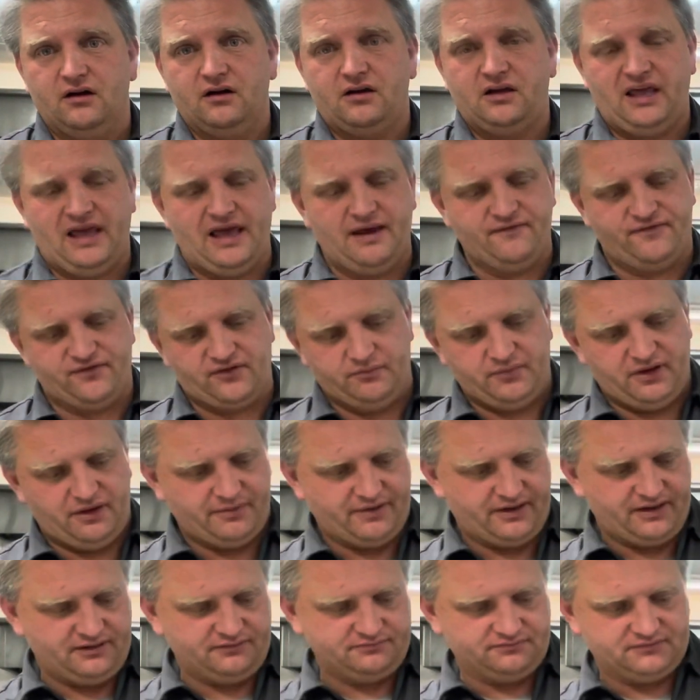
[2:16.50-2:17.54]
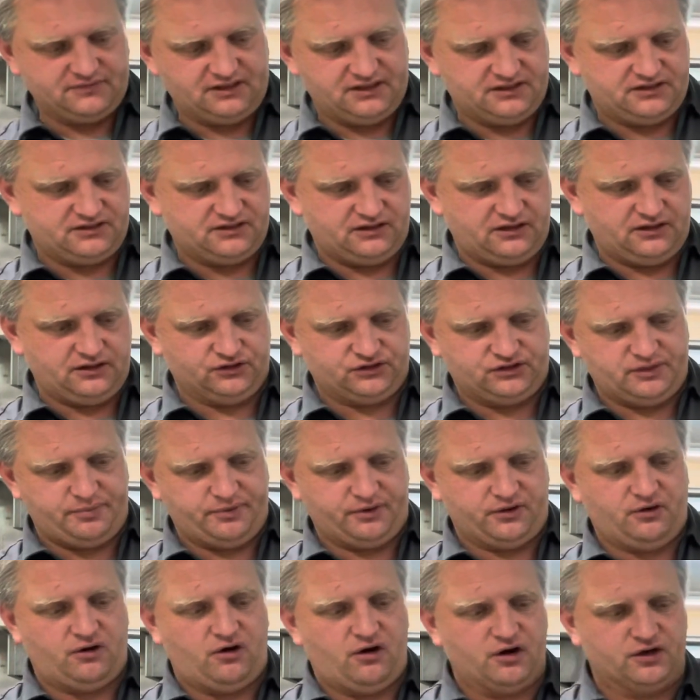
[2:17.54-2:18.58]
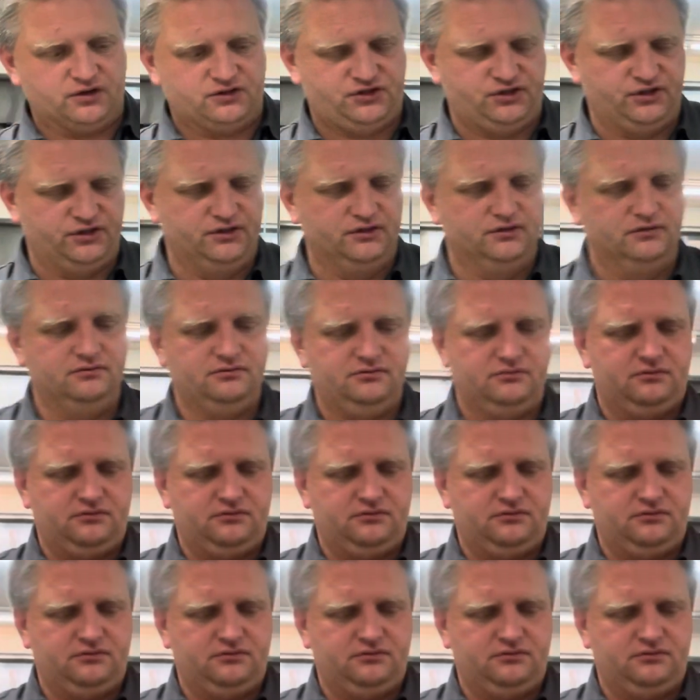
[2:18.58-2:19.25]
came from eBay. So your typical R2.